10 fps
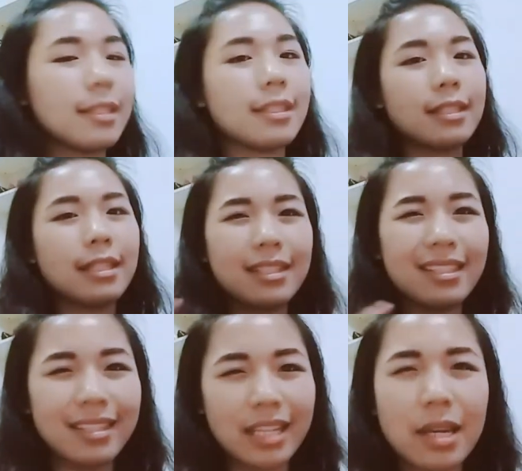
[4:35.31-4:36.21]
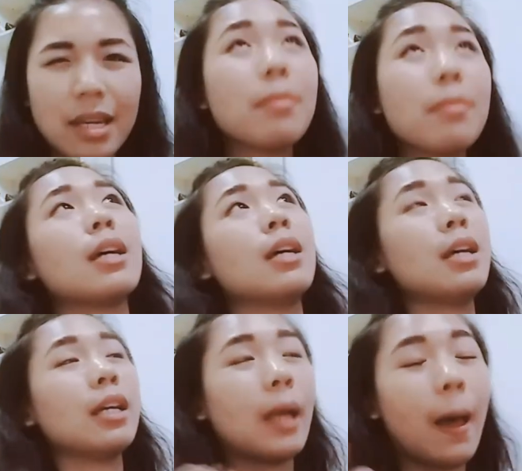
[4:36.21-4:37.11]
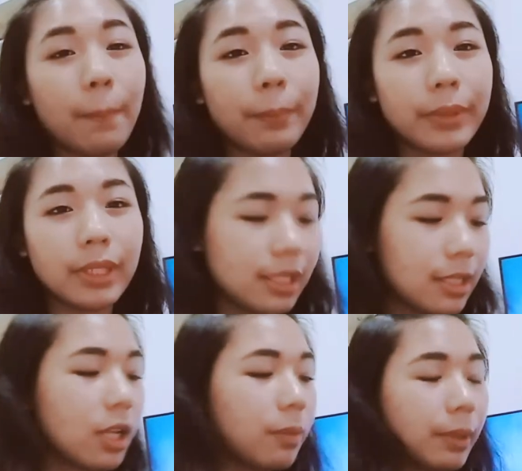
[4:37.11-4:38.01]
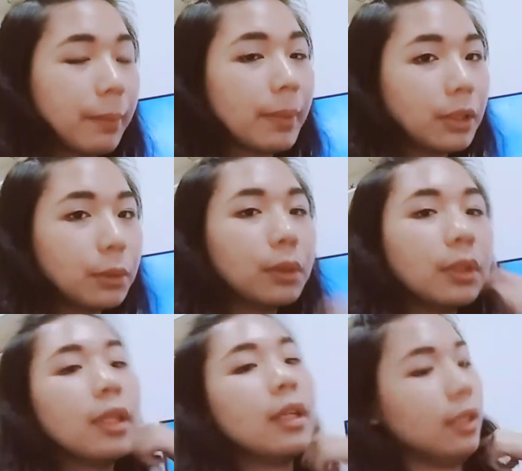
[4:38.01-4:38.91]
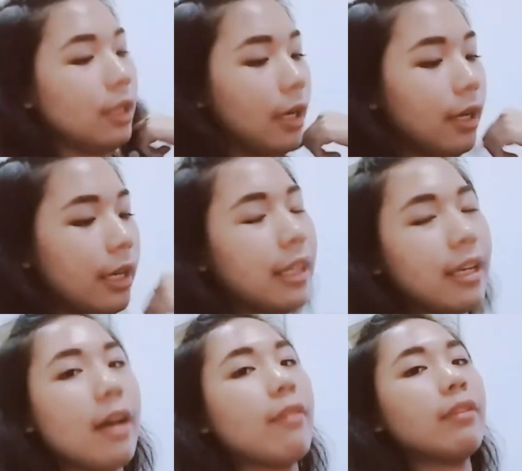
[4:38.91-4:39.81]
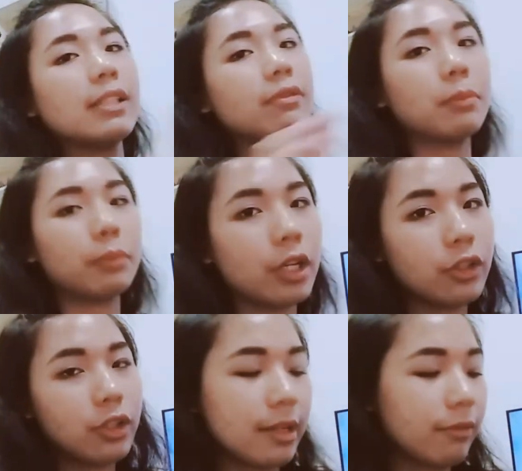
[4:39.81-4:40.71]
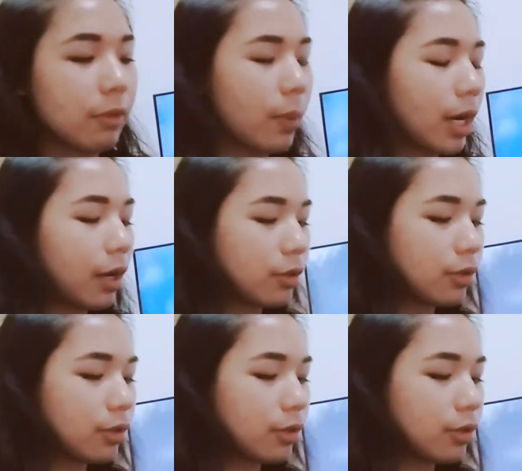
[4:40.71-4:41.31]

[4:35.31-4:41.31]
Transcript: It's the same company. It's called Big Bundle. And they have like different branches everywhere.